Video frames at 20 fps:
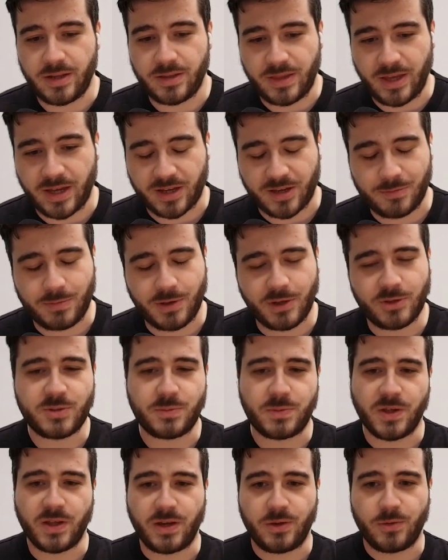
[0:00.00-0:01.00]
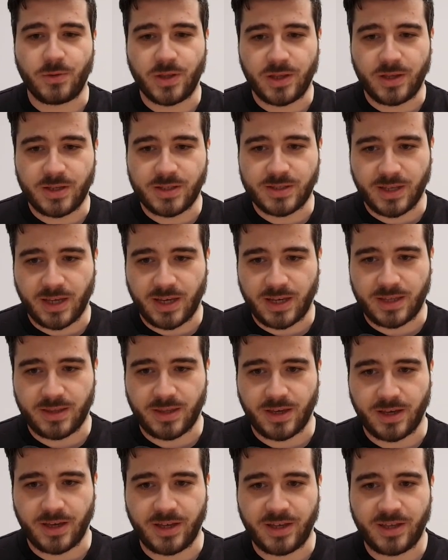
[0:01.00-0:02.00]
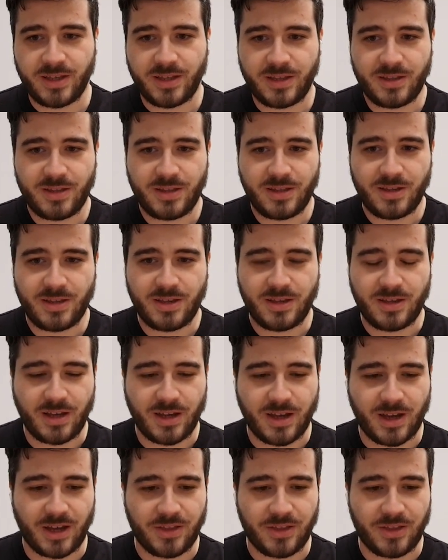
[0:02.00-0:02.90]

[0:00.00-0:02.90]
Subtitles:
That composability really is like the, I